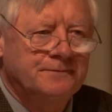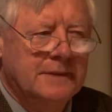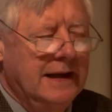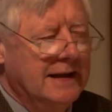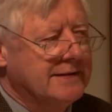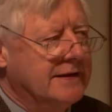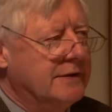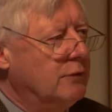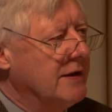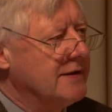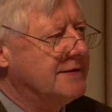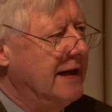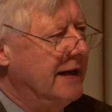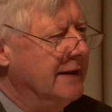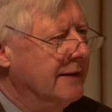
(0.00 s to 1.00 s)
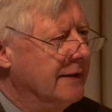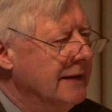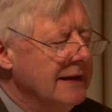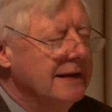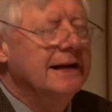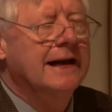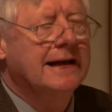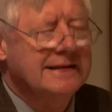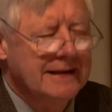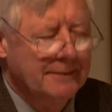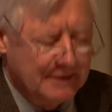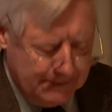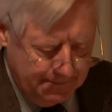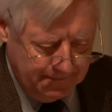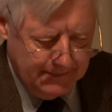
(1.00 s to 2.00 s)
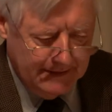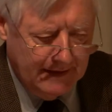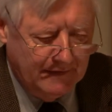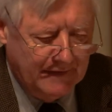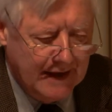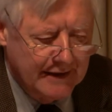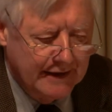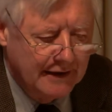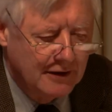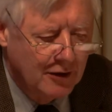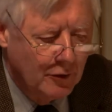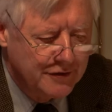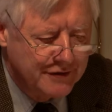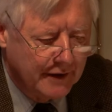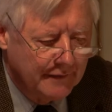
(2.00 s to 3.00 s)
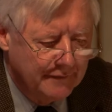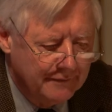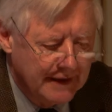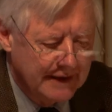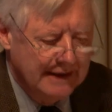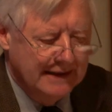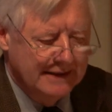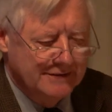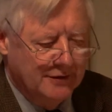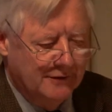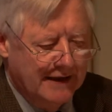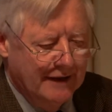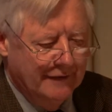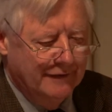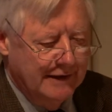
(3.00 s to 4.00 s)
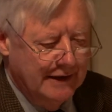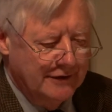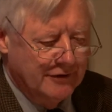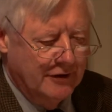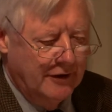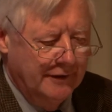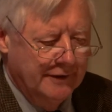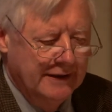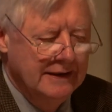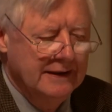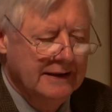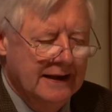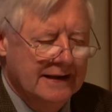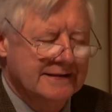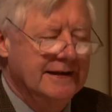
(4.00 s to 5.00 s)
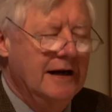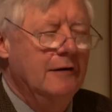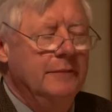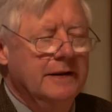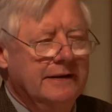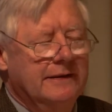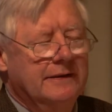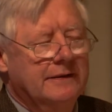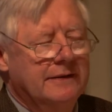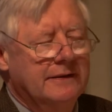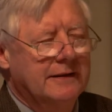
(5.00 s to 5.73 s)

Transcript: as it was then, except that that enclosure that he has so carefully drawn has now been